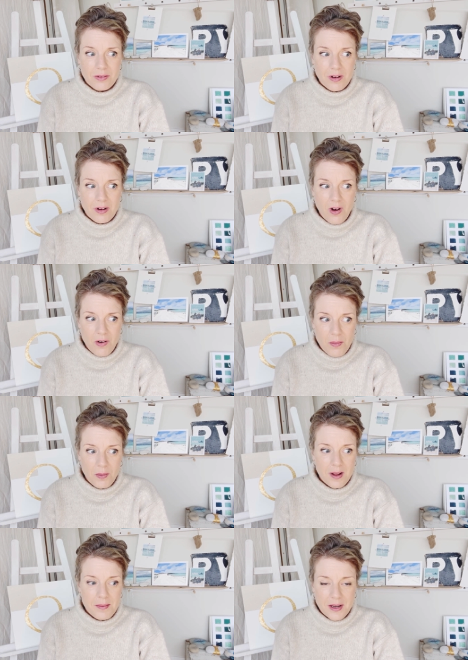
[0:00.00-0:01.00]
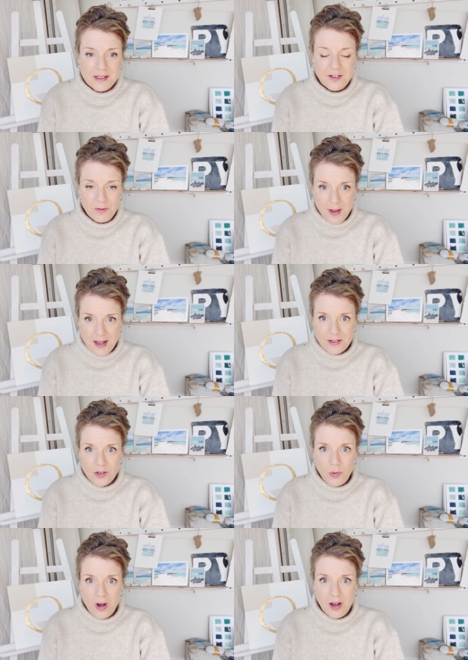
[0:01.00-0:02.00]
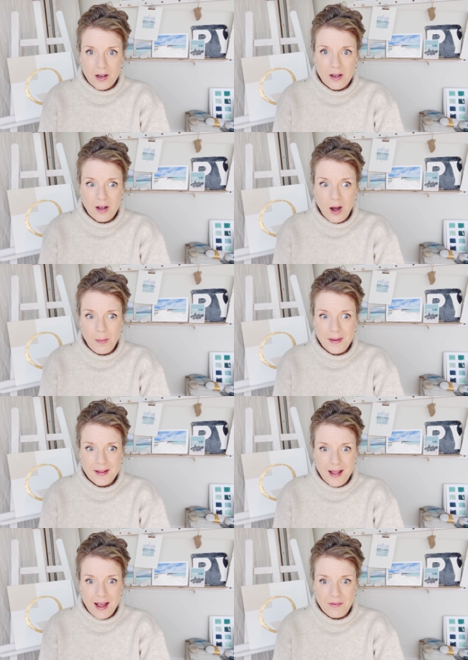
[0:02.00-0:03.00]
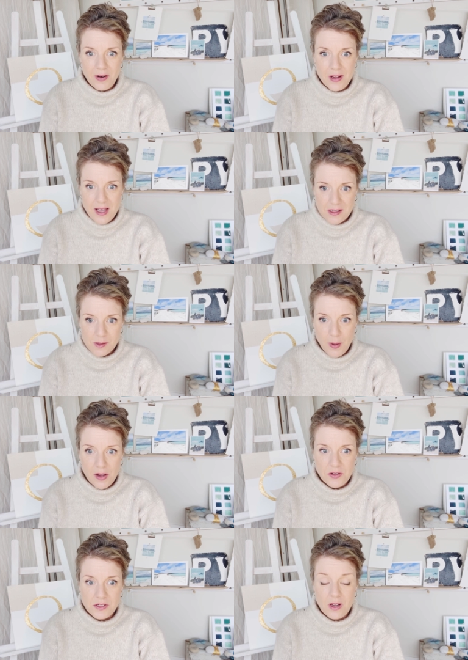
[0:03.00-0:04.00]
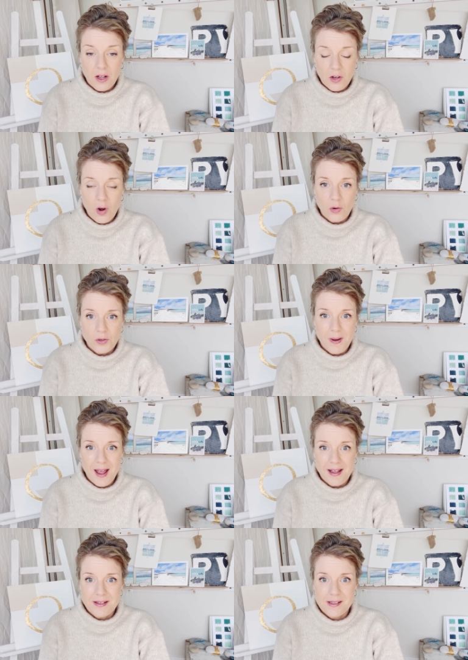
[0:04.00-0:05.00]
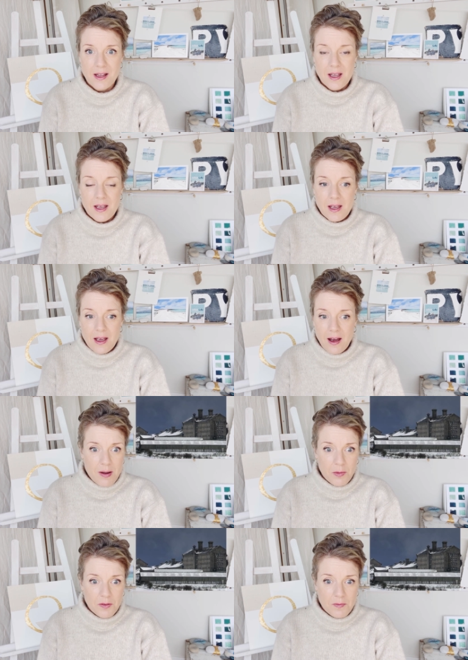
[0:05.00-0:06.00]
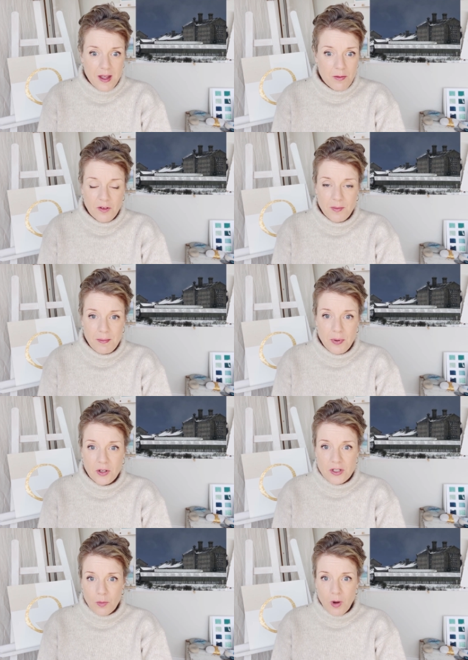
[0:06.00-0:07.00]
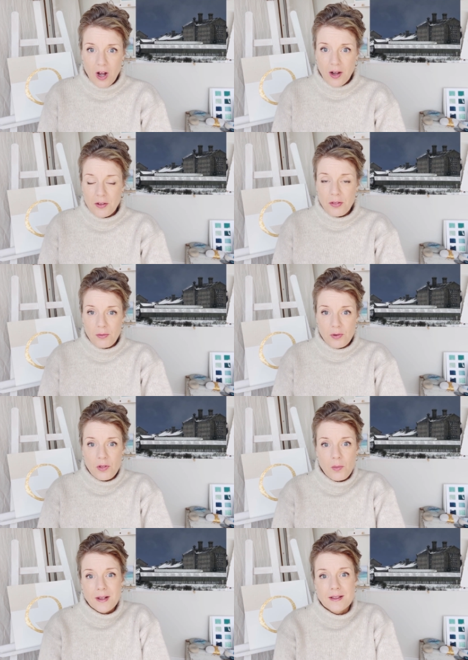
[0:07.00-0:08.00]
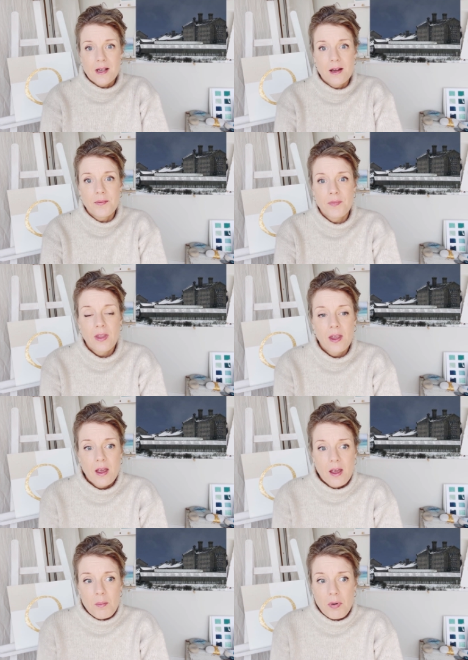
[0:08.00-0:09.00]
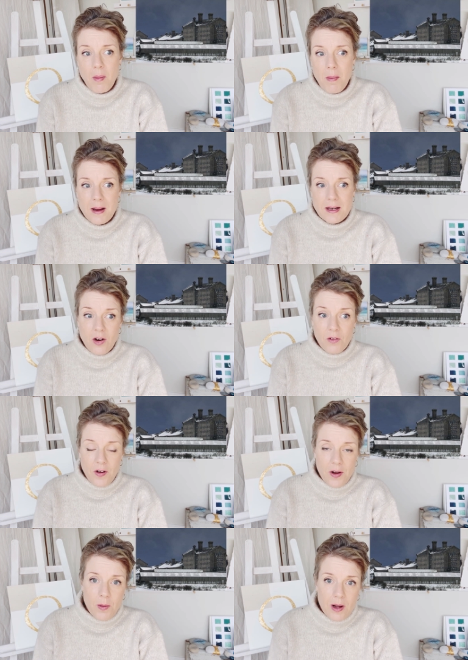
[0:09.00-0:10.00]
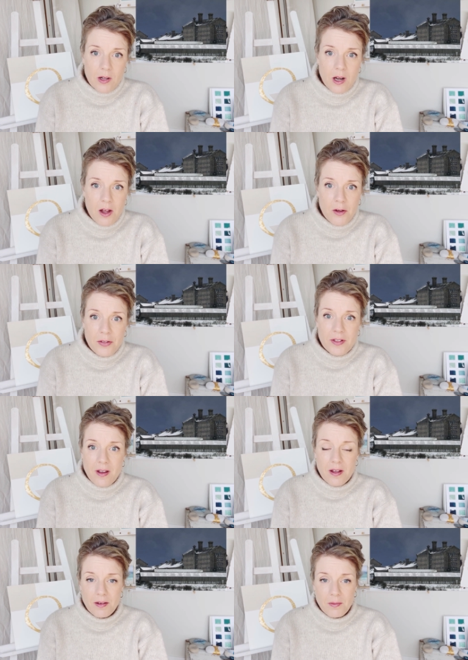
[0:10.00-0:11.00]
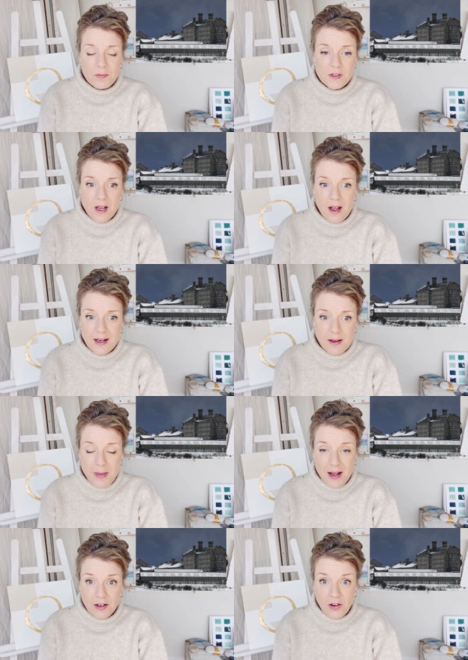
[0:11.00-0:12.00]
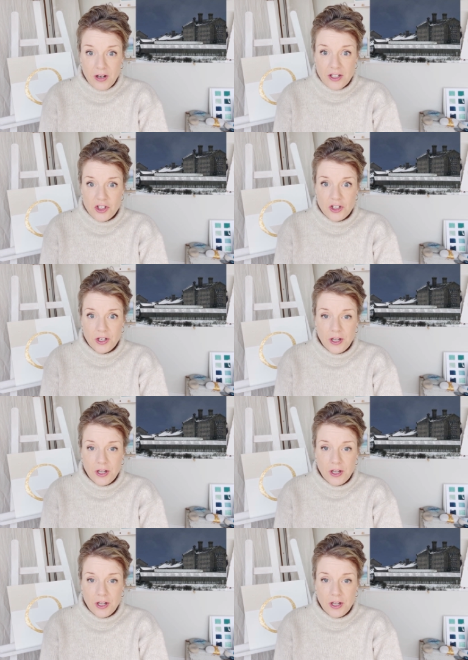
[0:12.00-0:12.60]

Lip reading: horrible it must have been to work up in that very exposed and cold place. They would have been put to work through the winter, probably not very well clothed, certainly malnourished,